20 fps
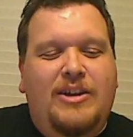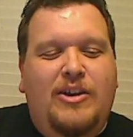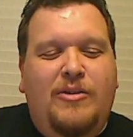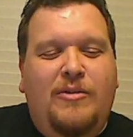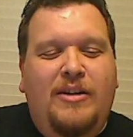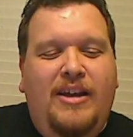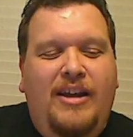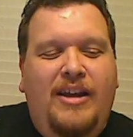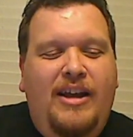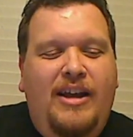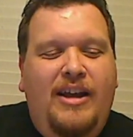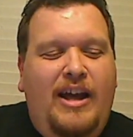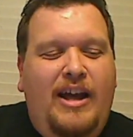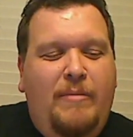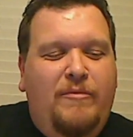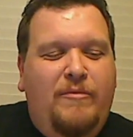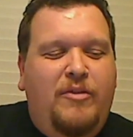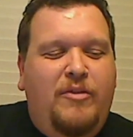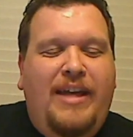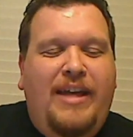So
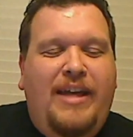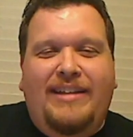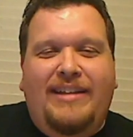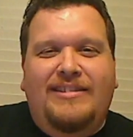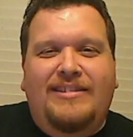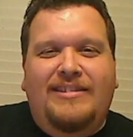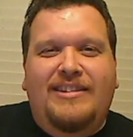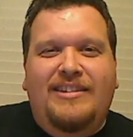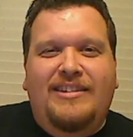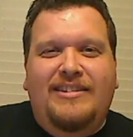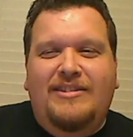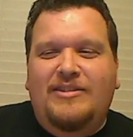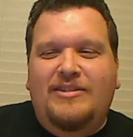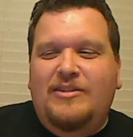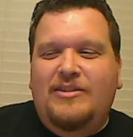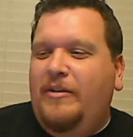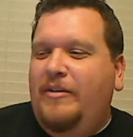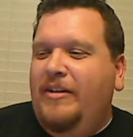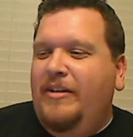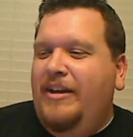for that.
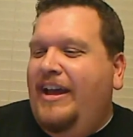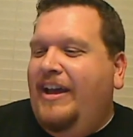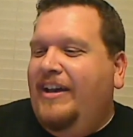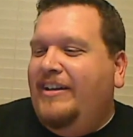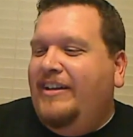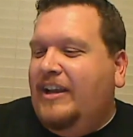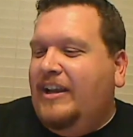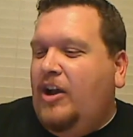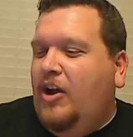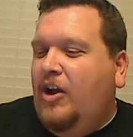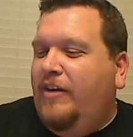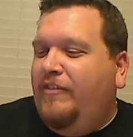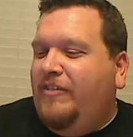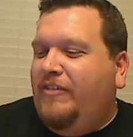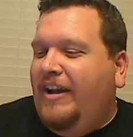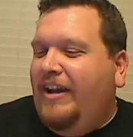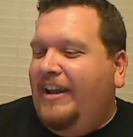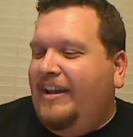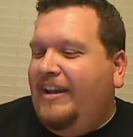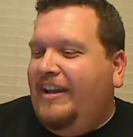So I was like,
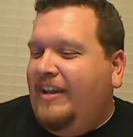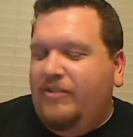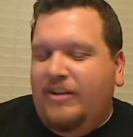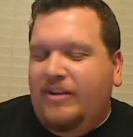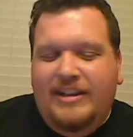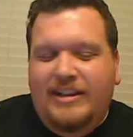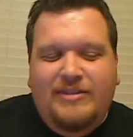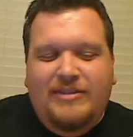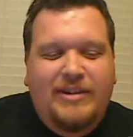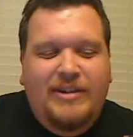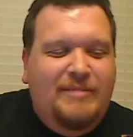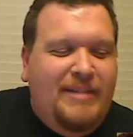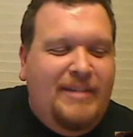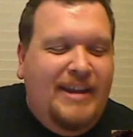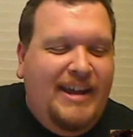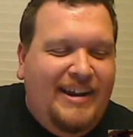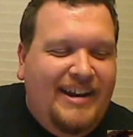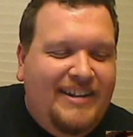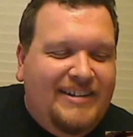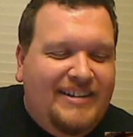oh, I forgot to write him
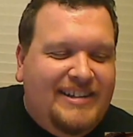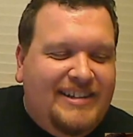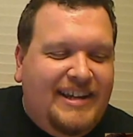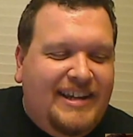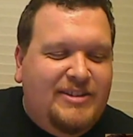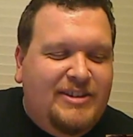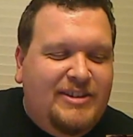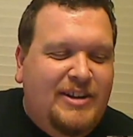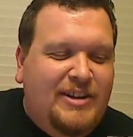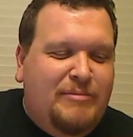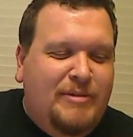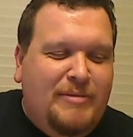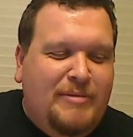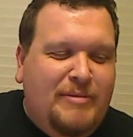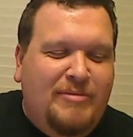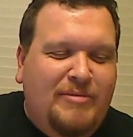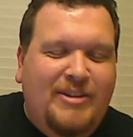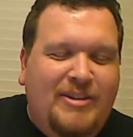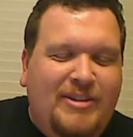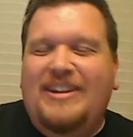down. And I was like, I was going to put
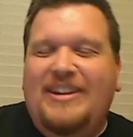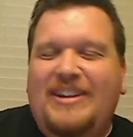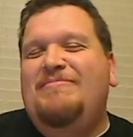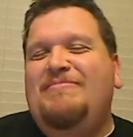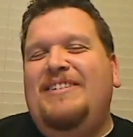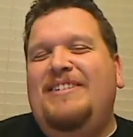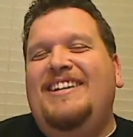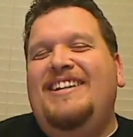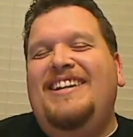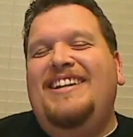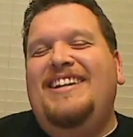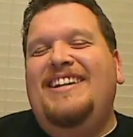my brother down.